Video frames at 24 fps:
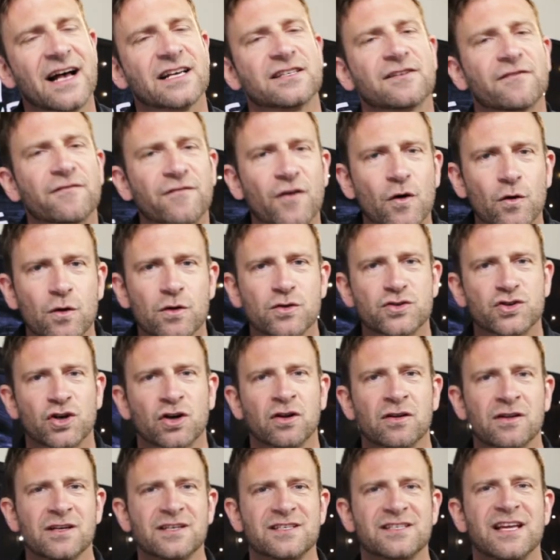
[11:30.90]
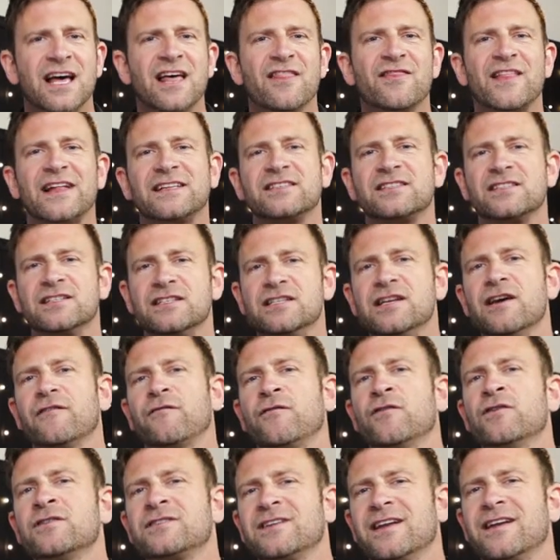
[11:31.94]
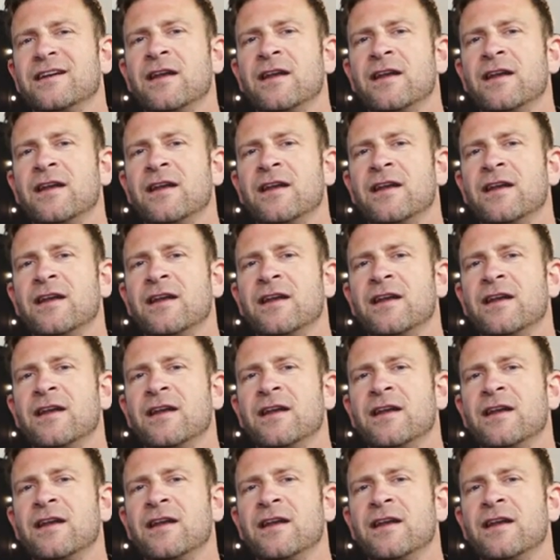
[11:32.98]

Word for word: as a photojournalist that's different,